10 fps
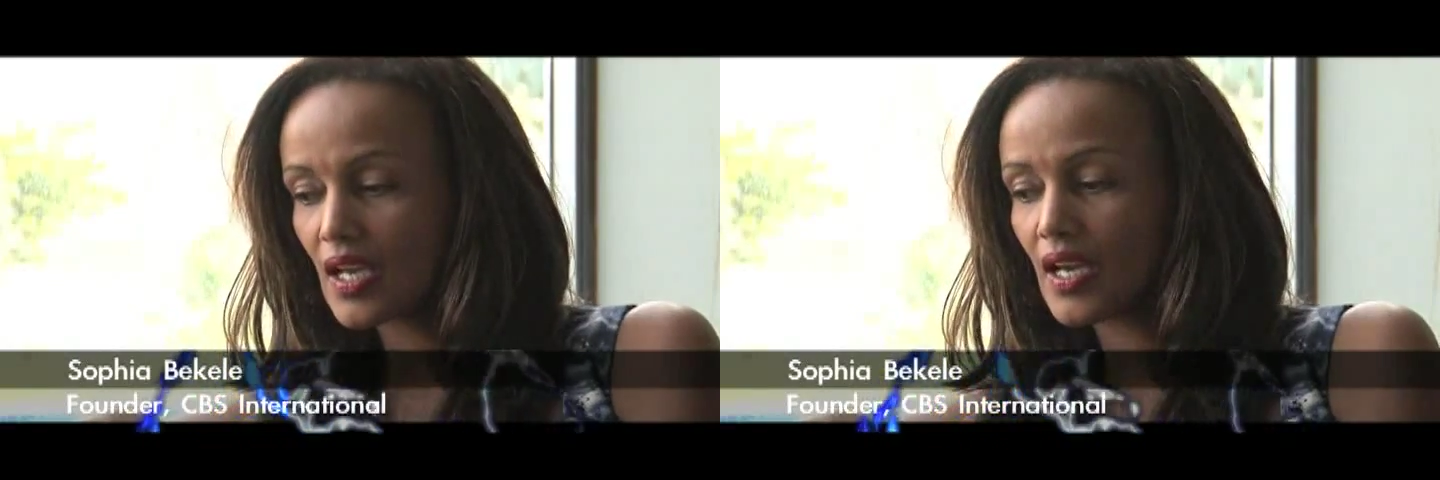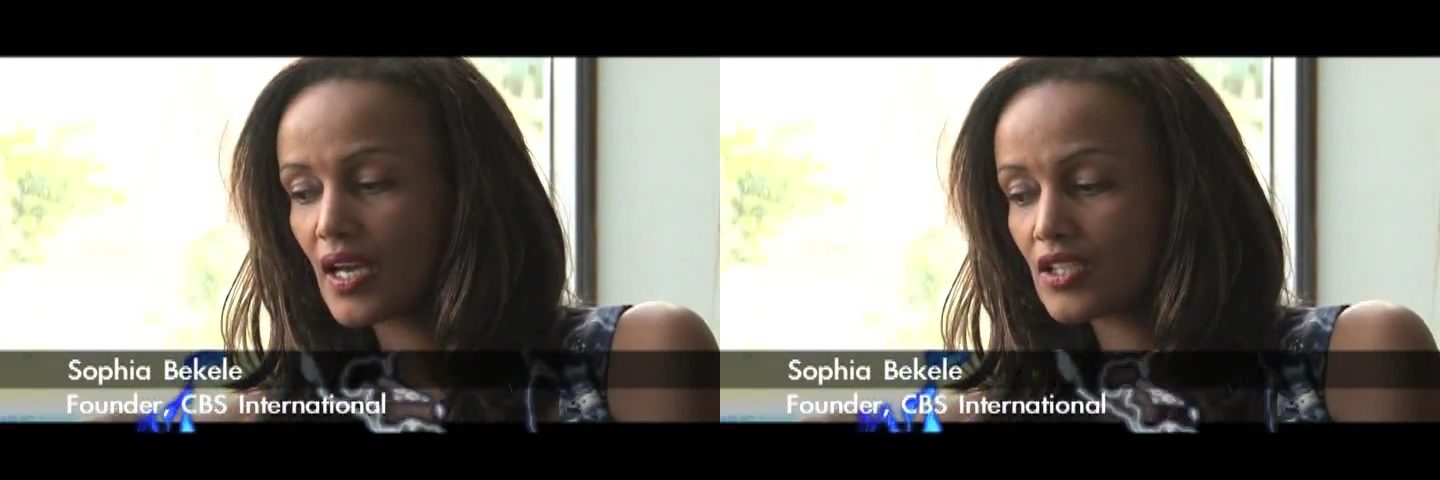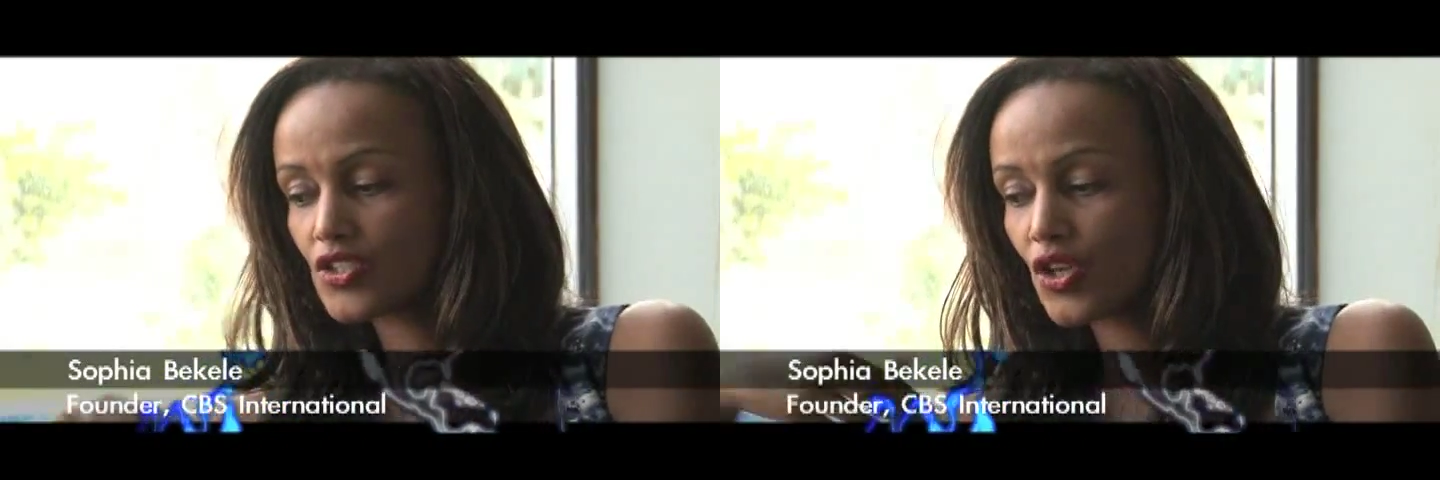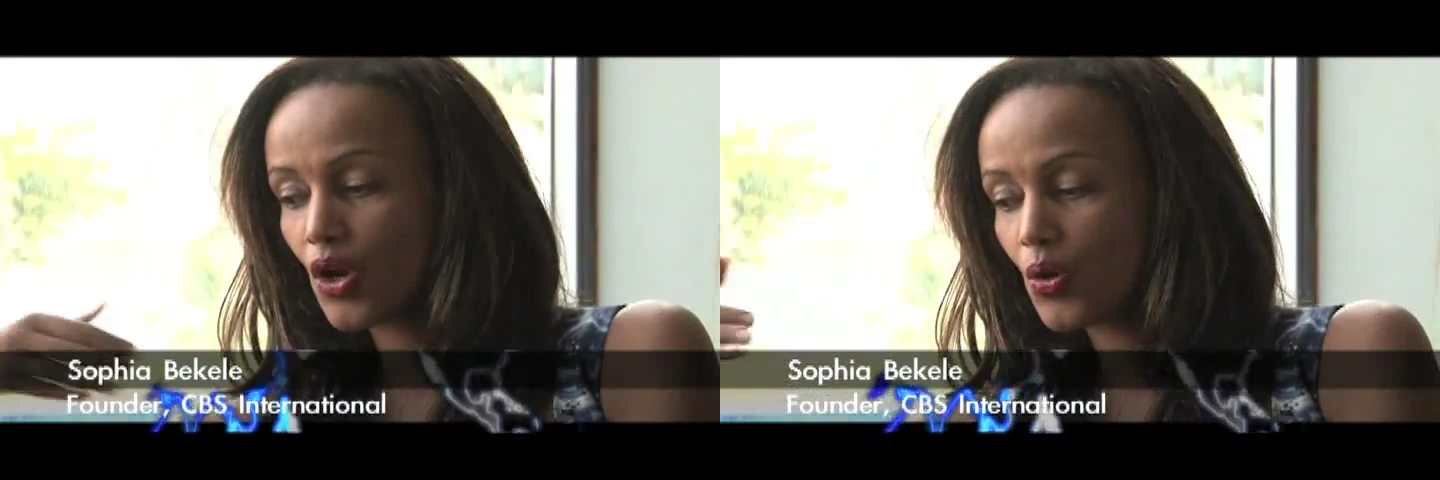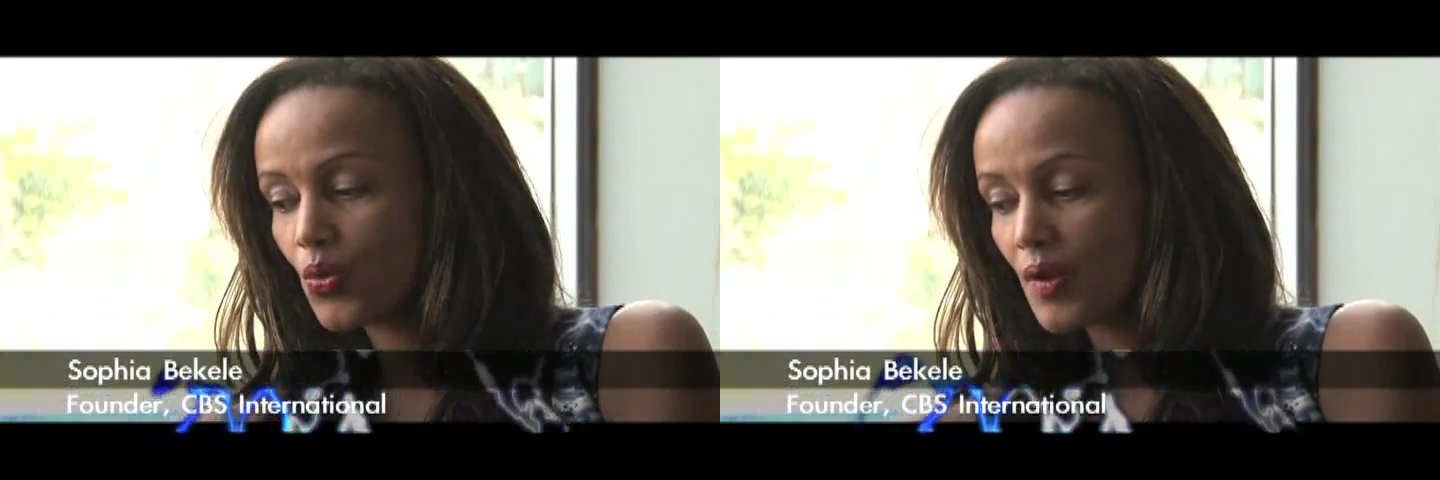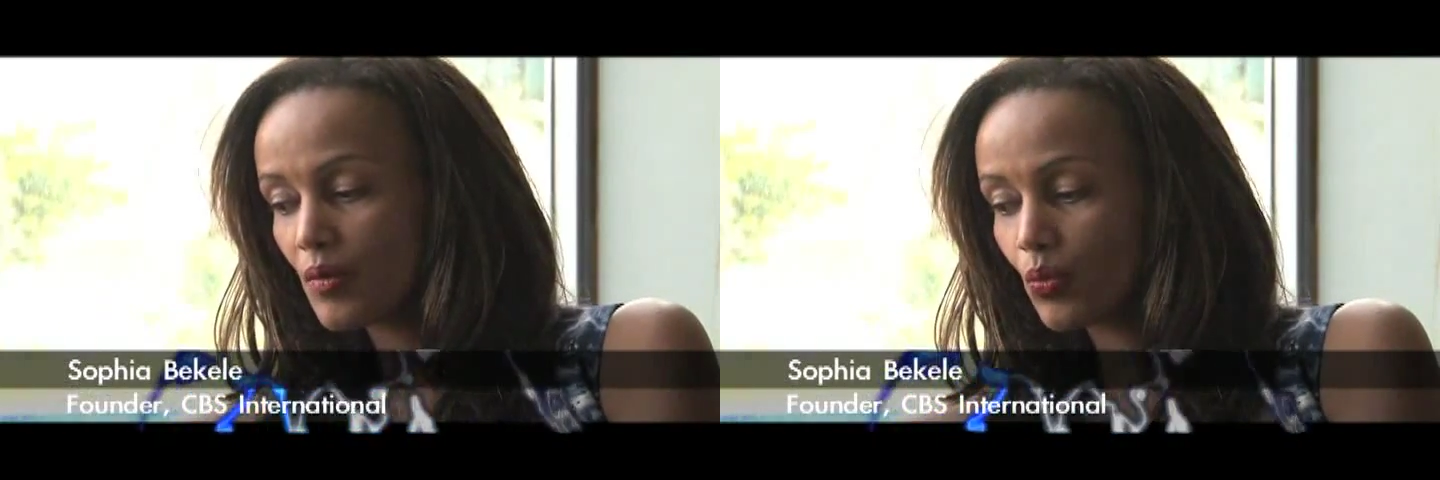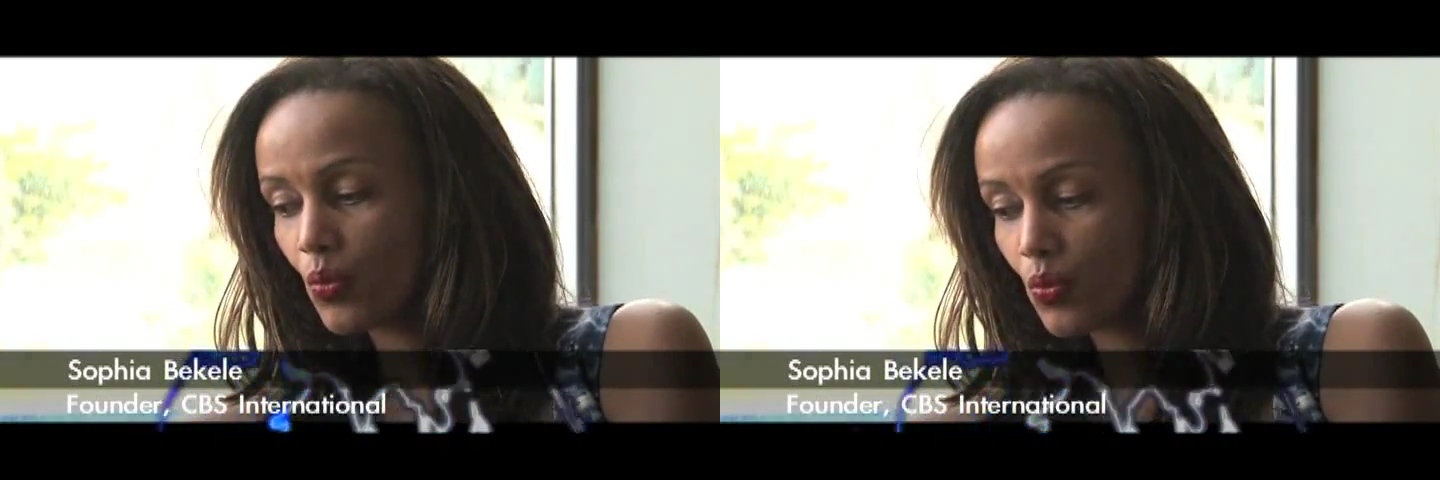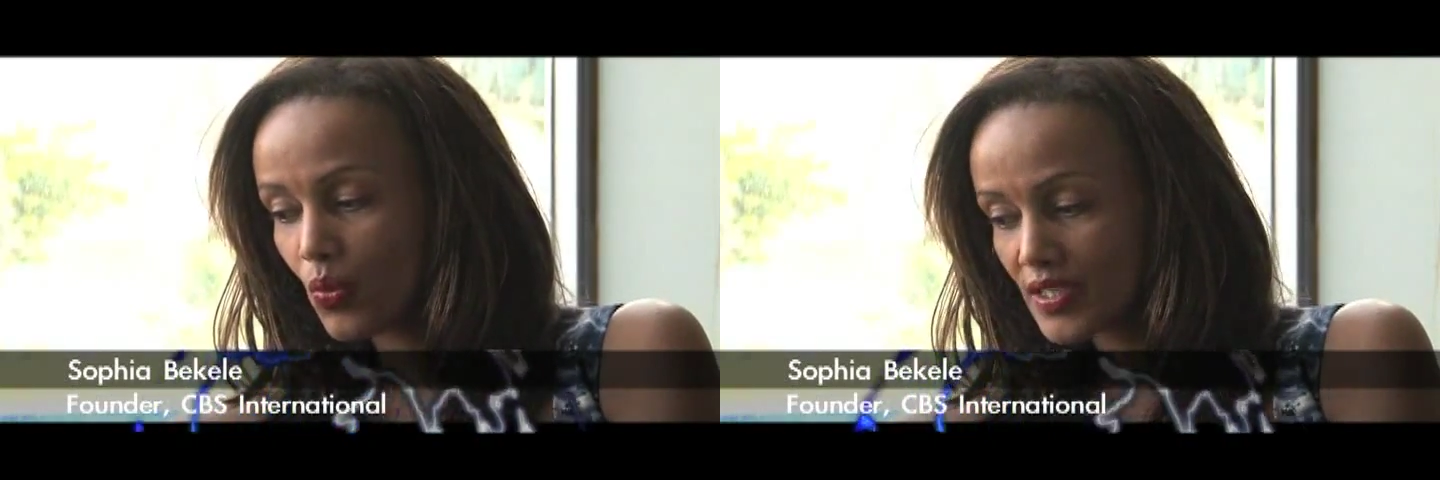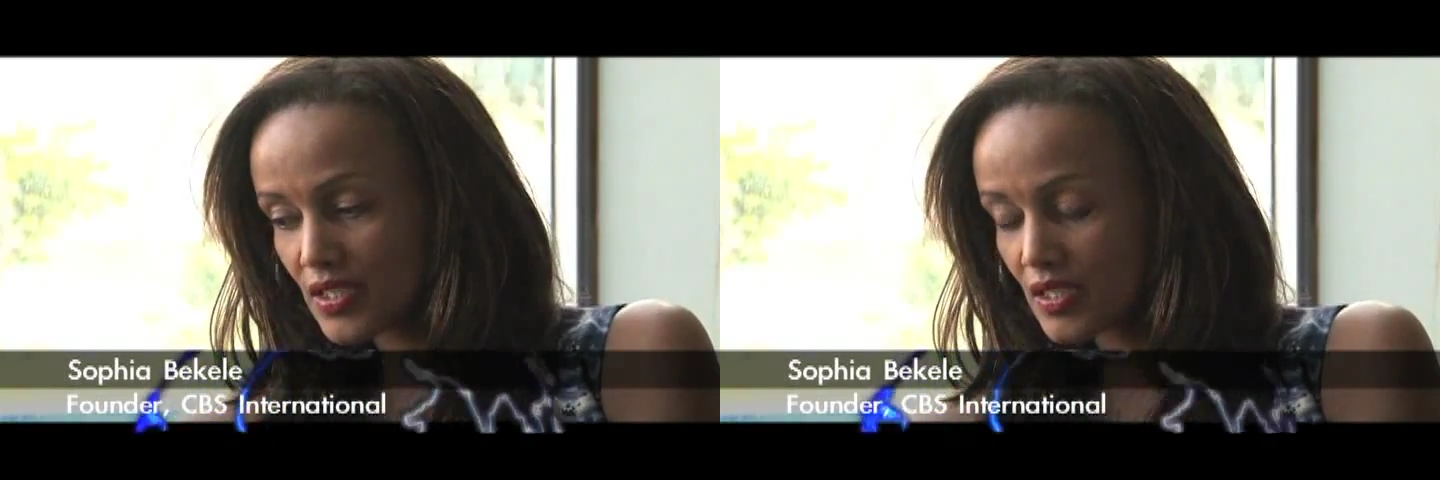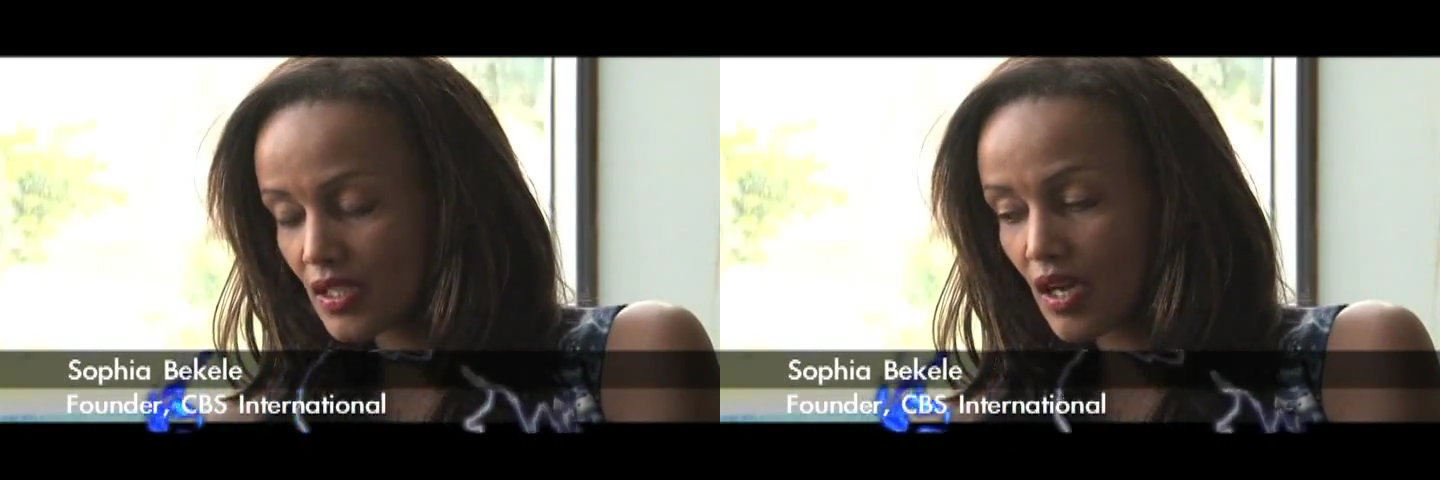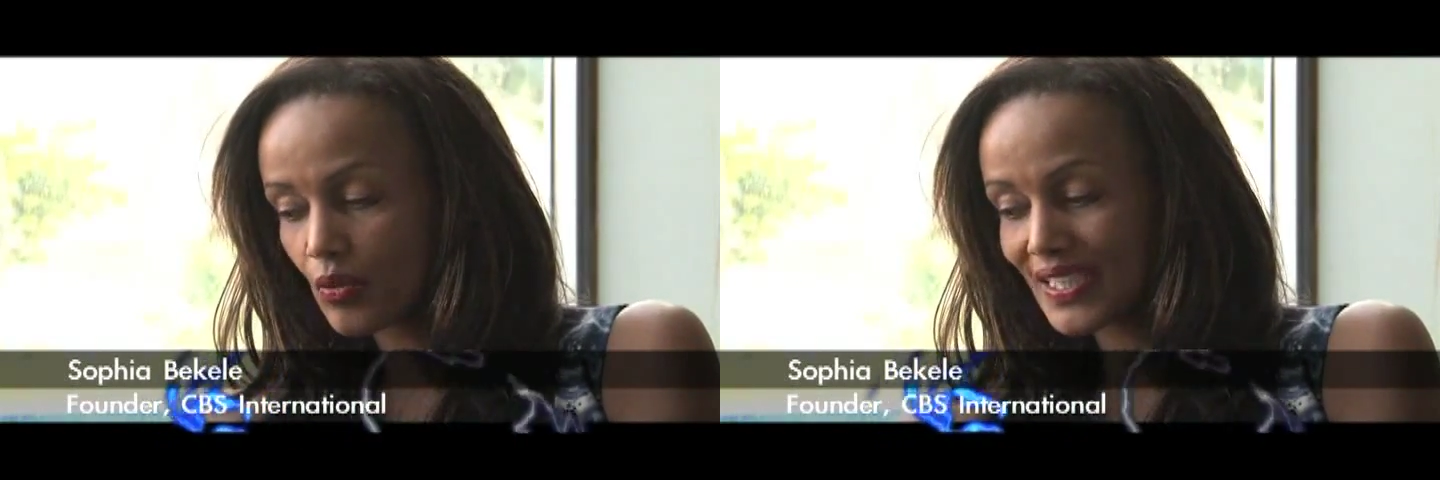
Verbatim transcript: And so once uh,